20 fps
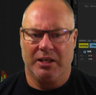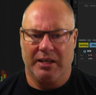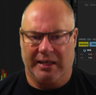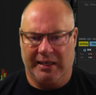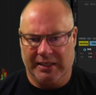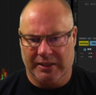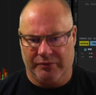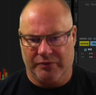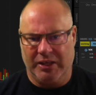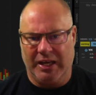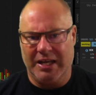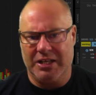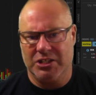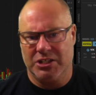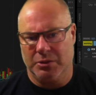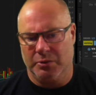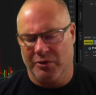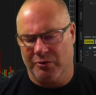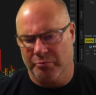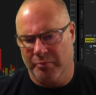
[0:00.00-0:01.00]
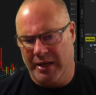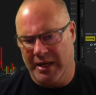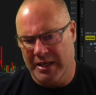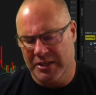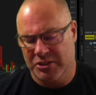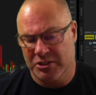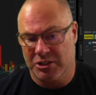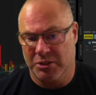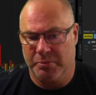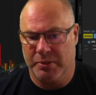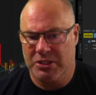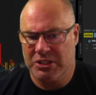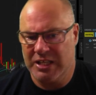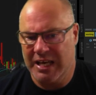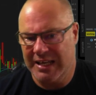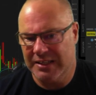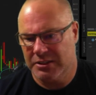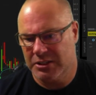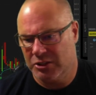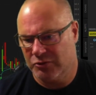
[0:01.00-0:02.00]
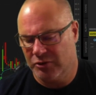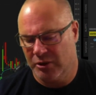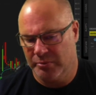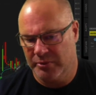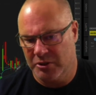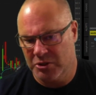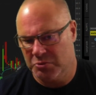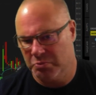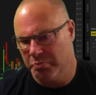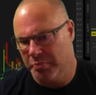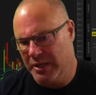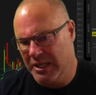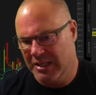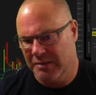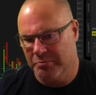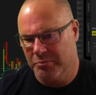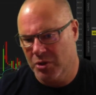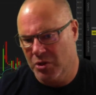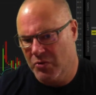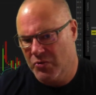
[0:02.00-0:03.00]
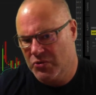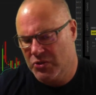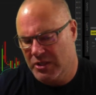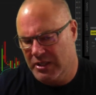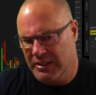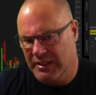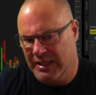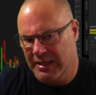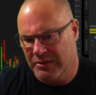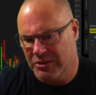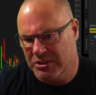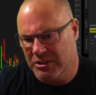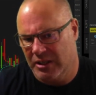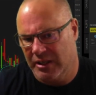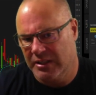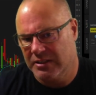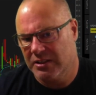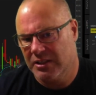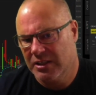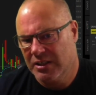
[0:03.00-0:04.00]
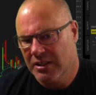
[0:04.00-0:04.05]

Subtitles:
out of gains that we've made to protect us from those big moves to the downside.